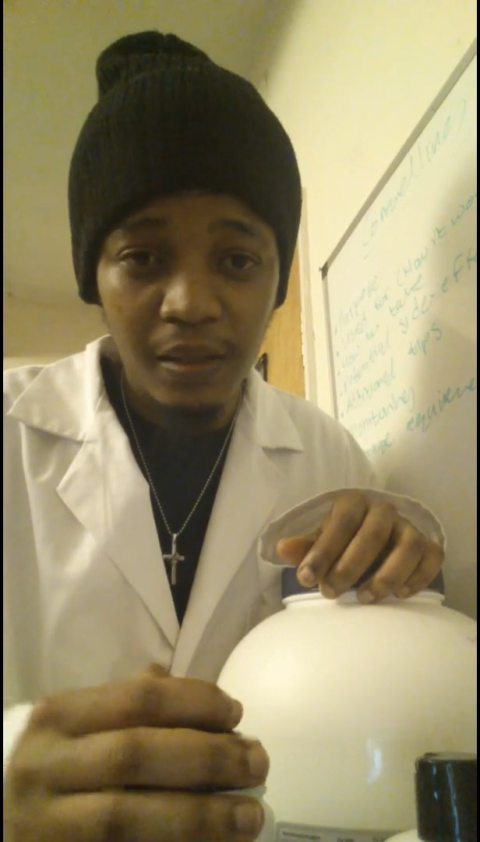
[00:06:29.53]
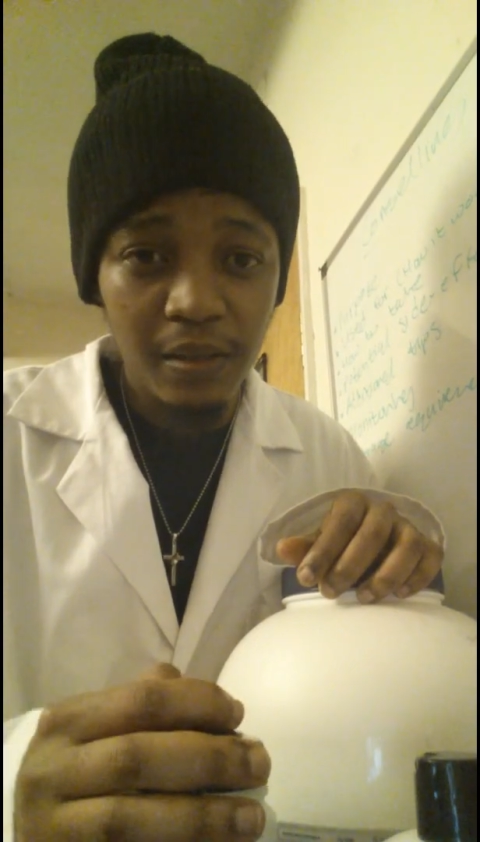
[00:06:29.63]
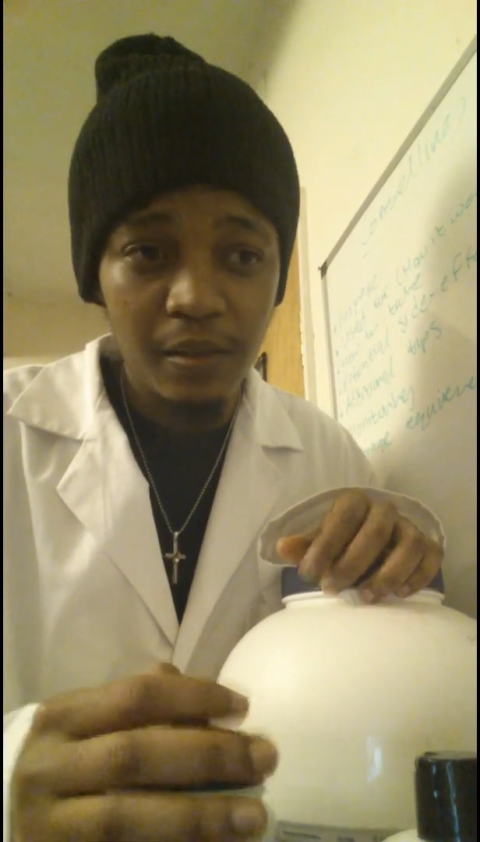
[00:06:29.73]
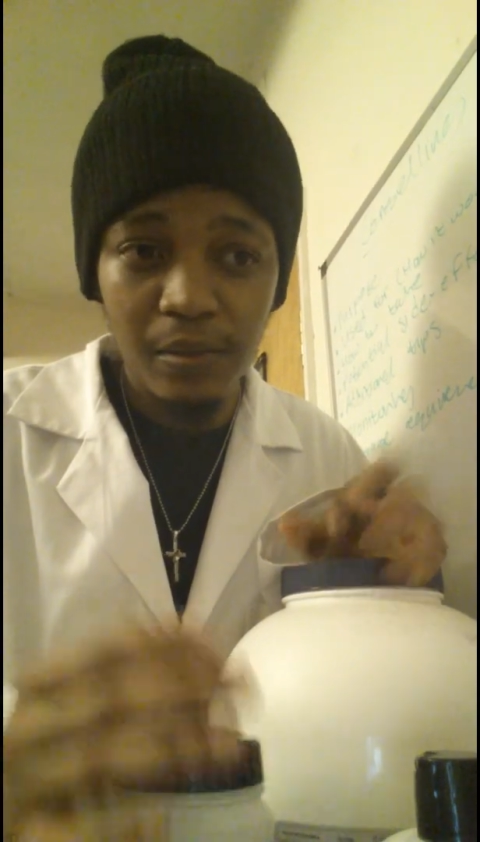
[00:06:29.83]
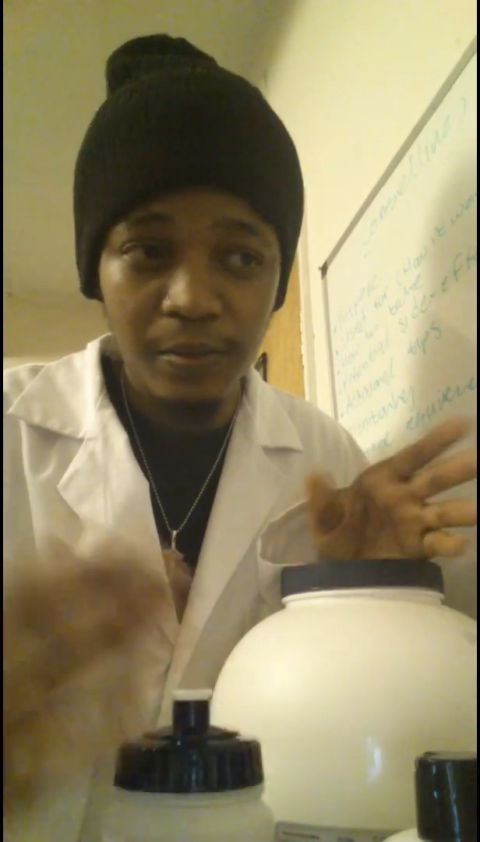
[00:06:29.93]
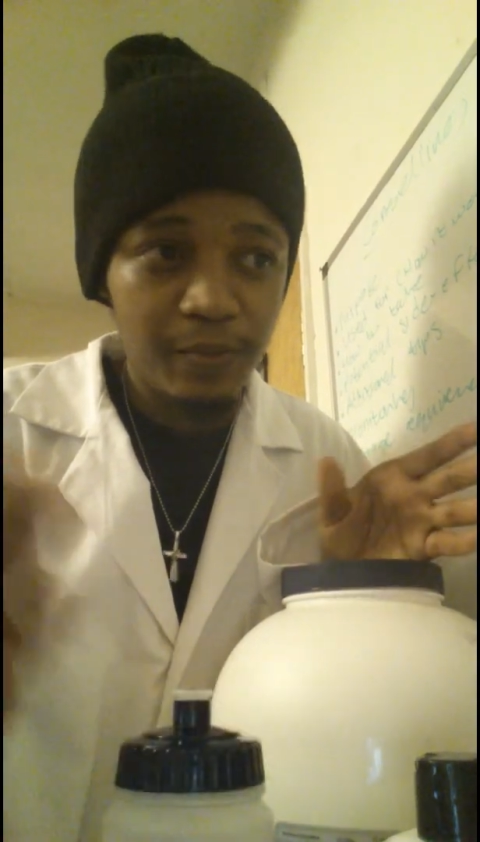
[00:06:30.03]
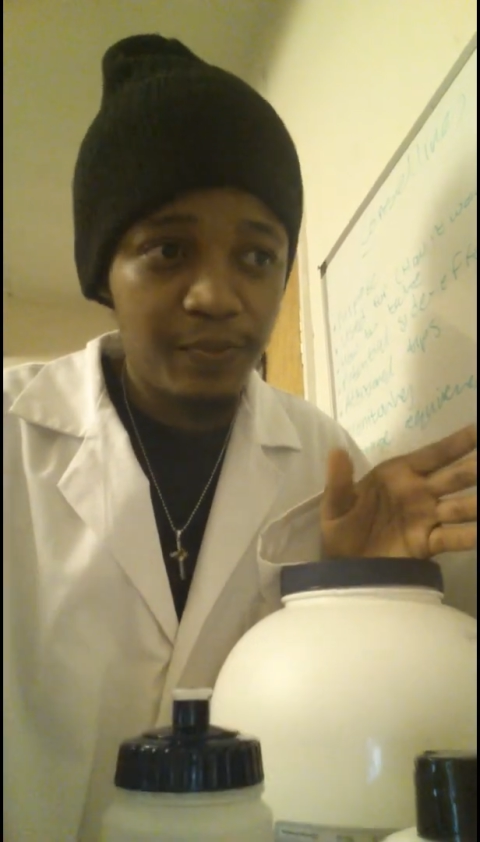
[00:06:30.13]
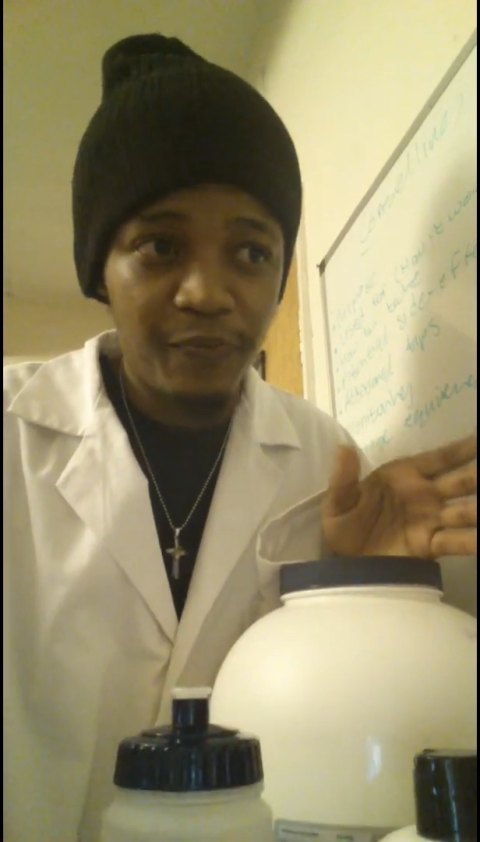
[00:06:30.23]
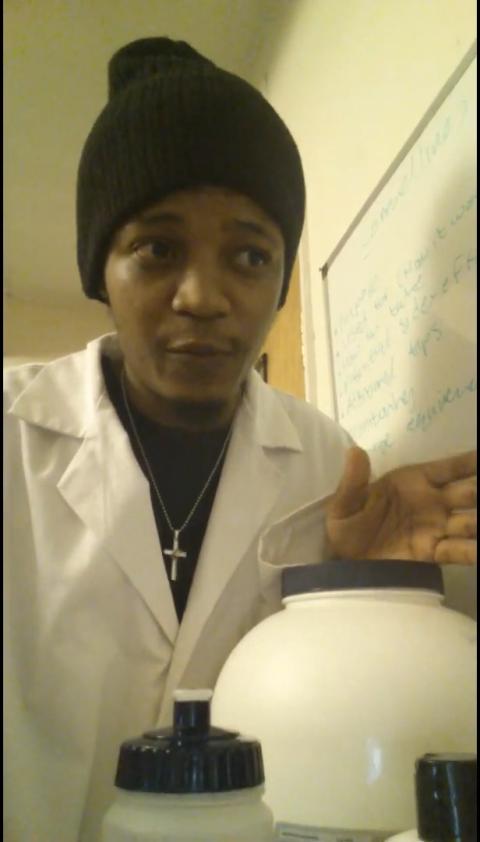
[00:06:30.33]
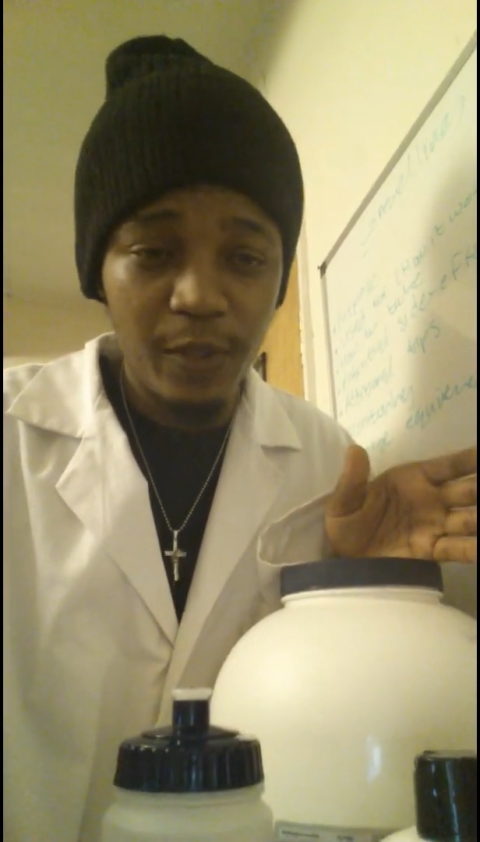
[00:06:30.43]
And
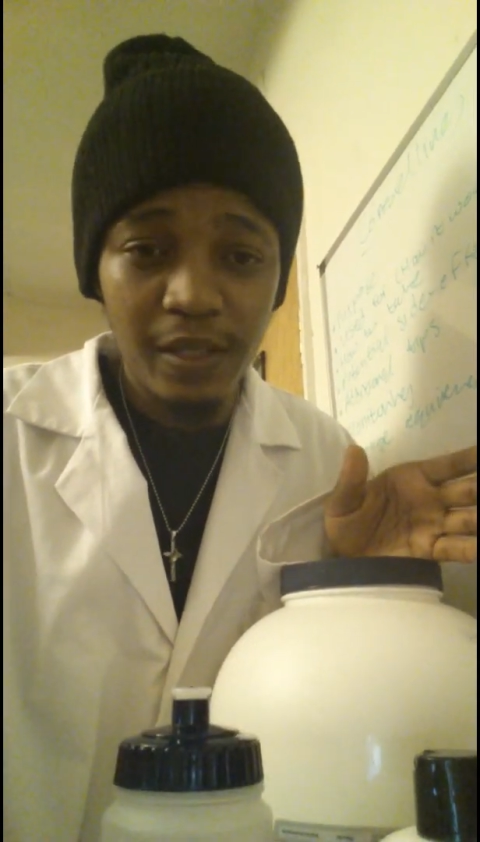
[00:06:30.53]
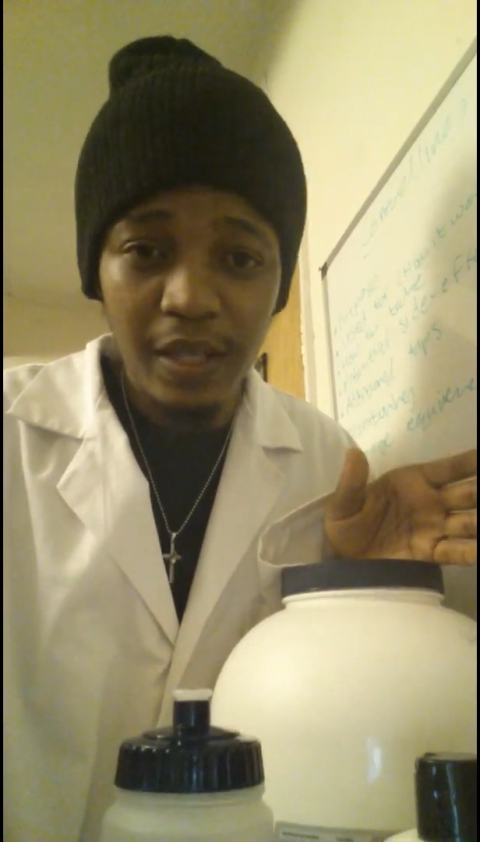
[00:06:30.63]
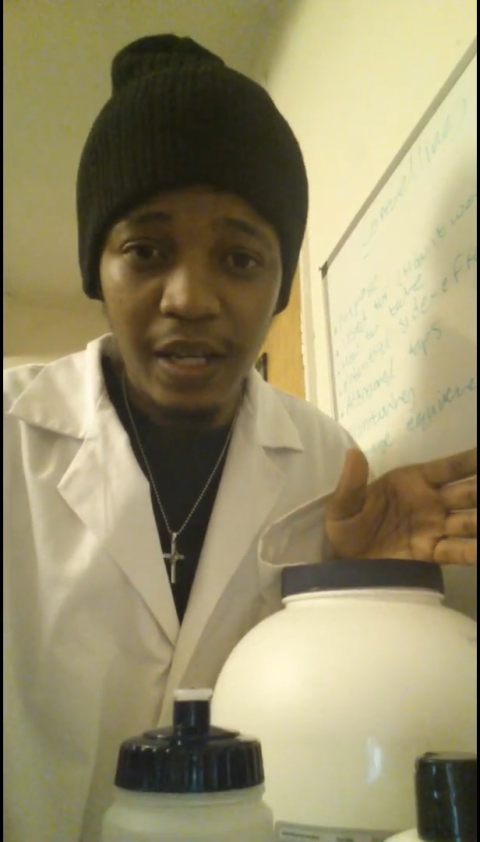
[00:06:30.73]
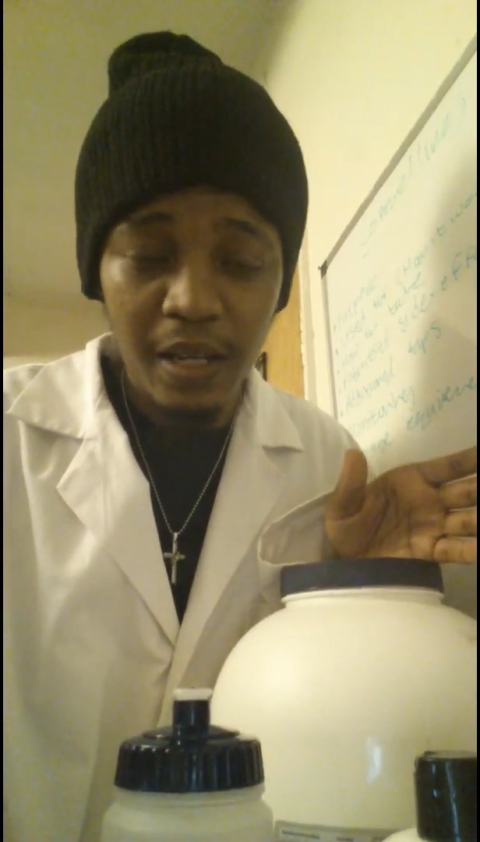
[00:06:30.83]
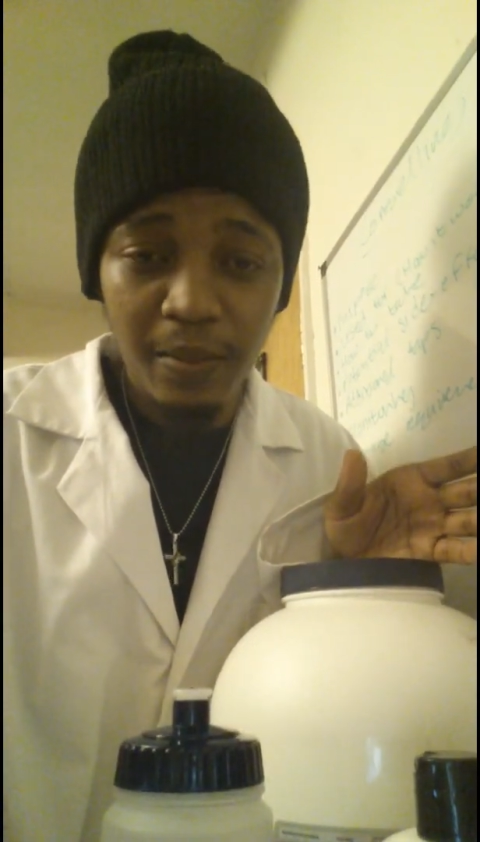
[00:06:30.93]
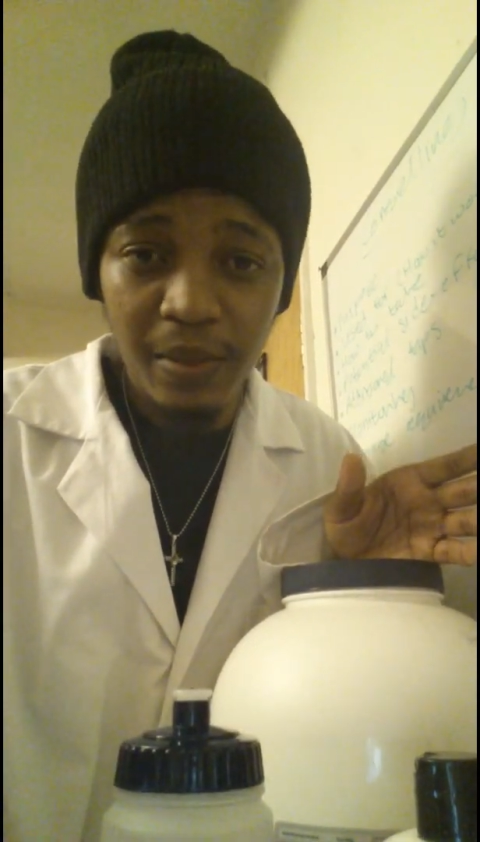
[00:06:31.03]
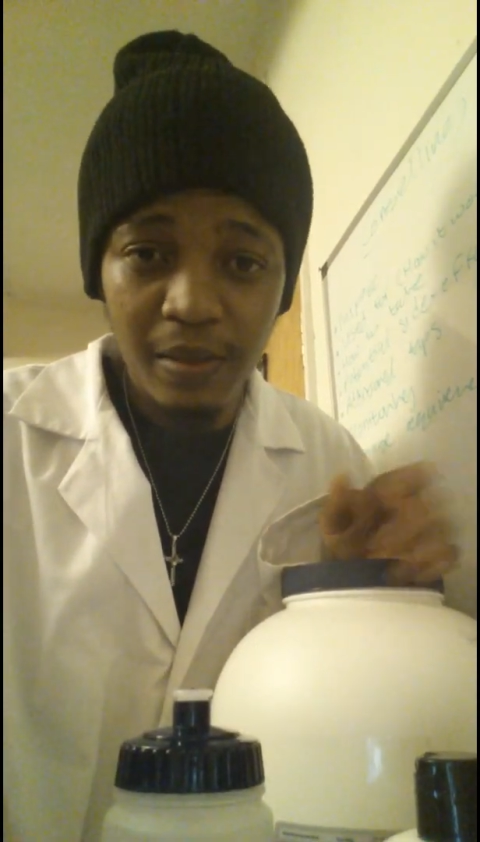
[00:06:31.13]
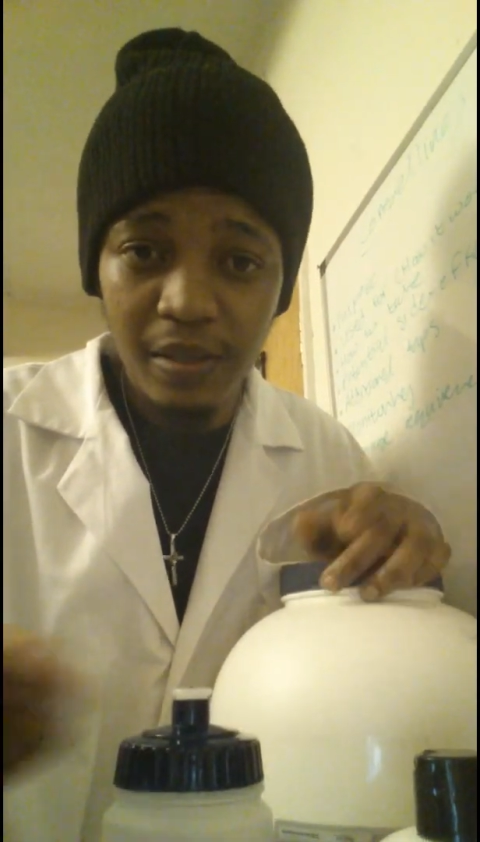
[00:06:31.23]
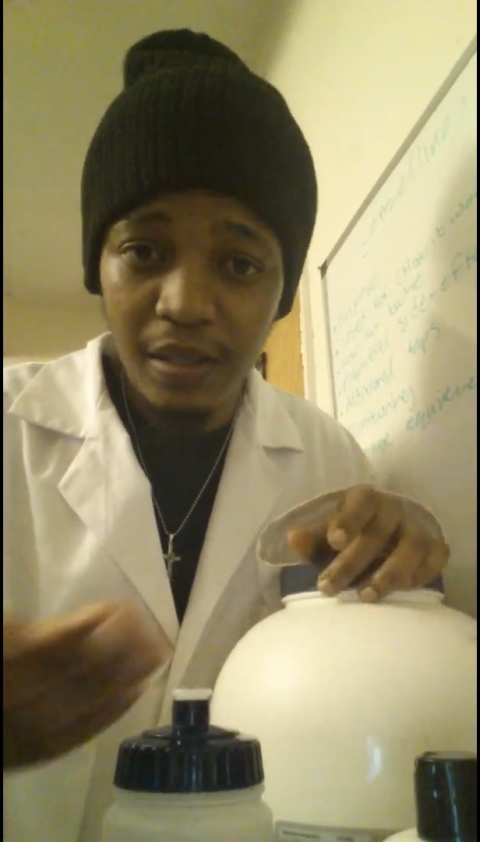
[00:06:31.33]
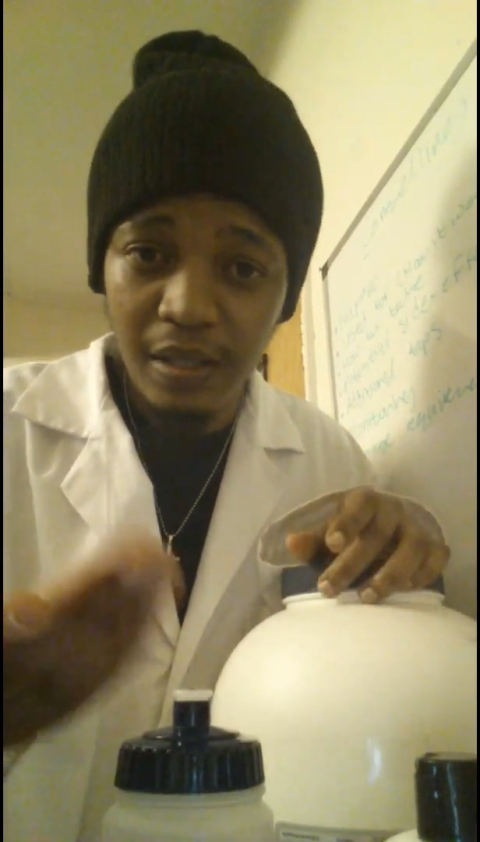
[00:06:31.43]
when that
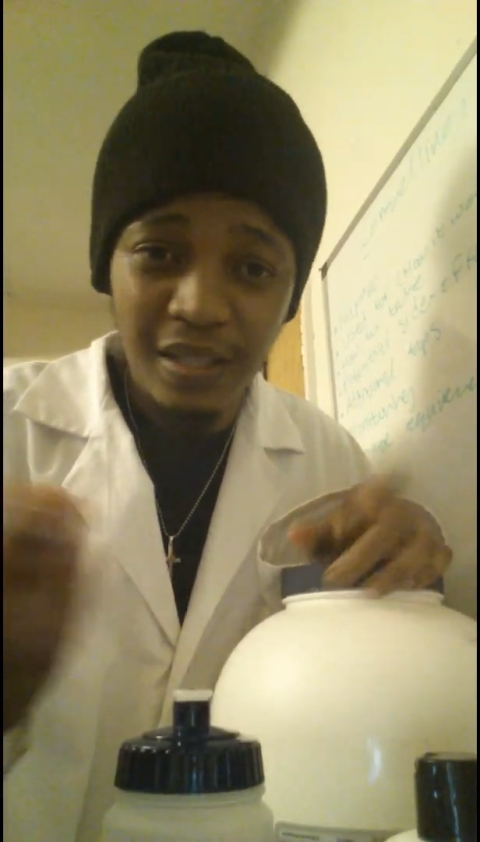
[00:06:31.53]
happens,